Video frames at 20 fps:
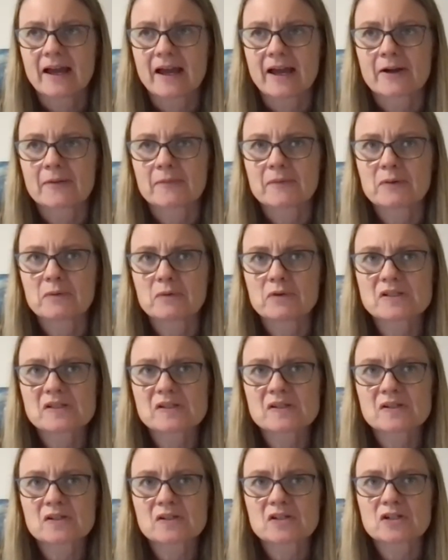It
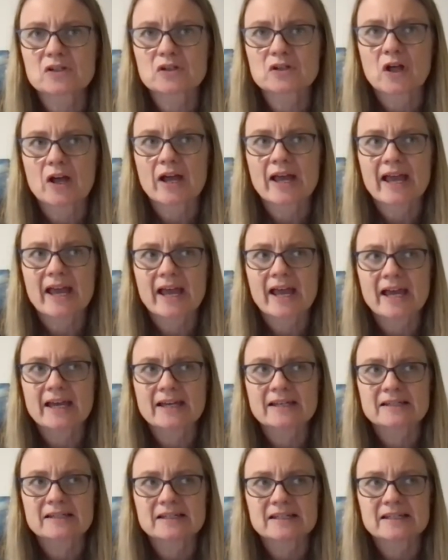wasn't until I had